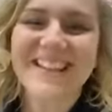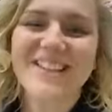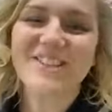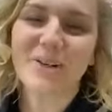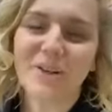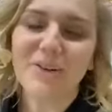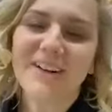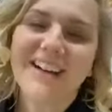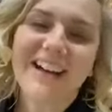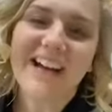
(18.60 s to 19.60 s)
So
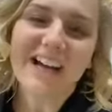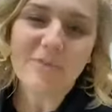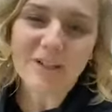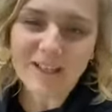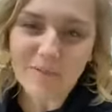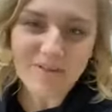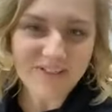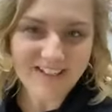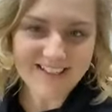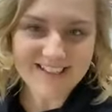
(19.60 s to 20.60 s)
a couple
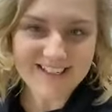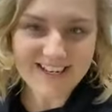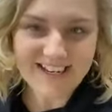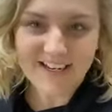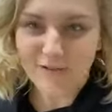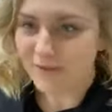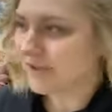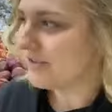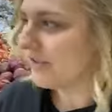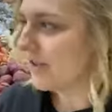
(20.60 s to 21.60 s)
things today.
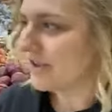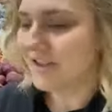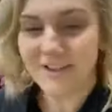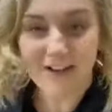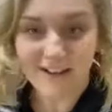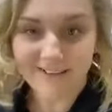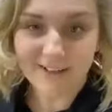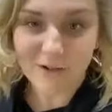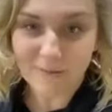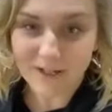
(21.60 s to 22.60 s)
First of all, holiday
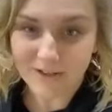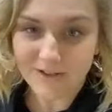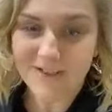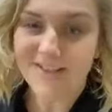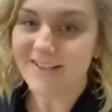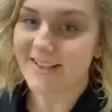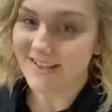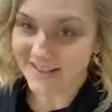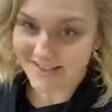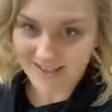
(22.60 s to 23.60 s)
open house
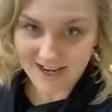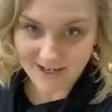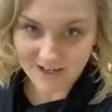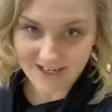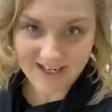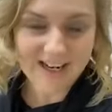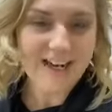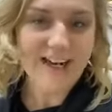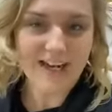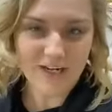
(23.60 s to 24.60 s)
this Saturday.
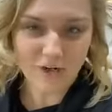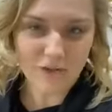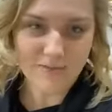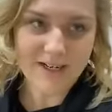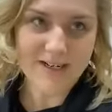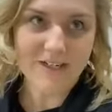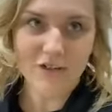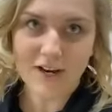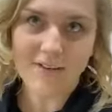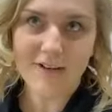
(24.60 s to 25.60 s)
I know I'm kind of
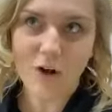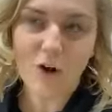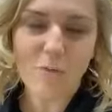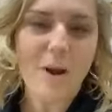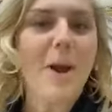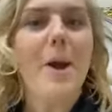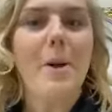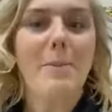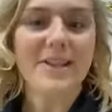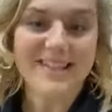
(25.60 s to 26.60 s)
driving it home,
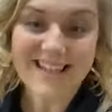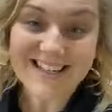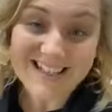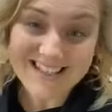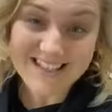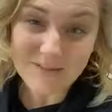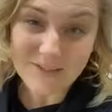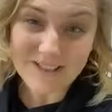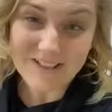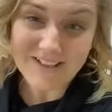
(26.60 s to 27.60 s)
but Santa's going to
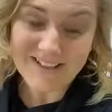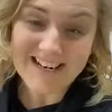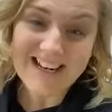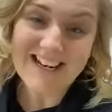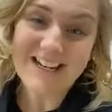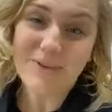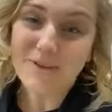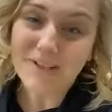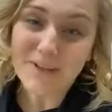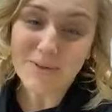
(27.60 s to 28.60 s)
be here. And I
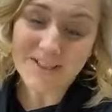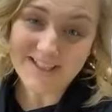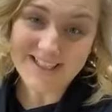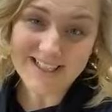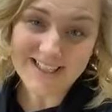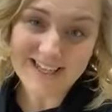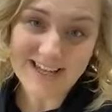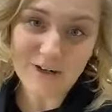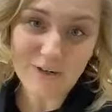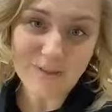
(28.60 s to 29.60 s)
really wanted to get that
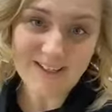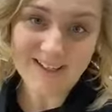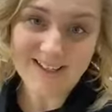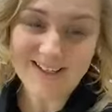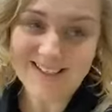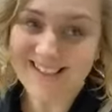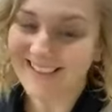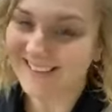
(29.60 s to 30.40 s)
out because